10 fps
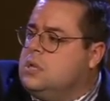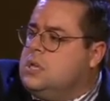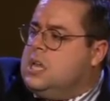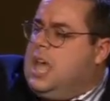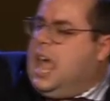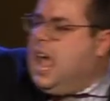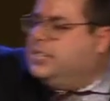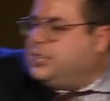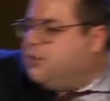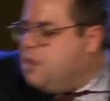He
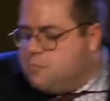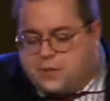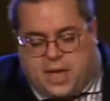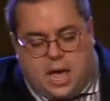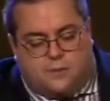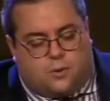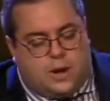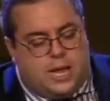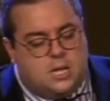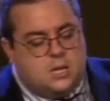answered them with
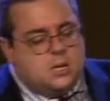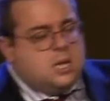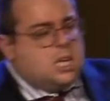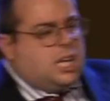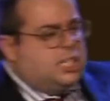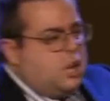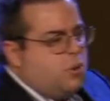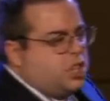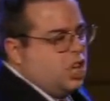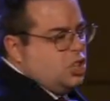Calvary because he
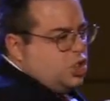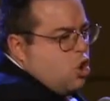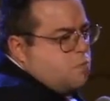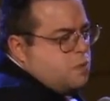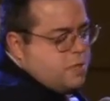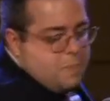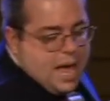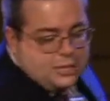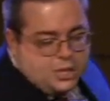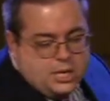was consumed with
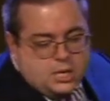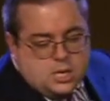passion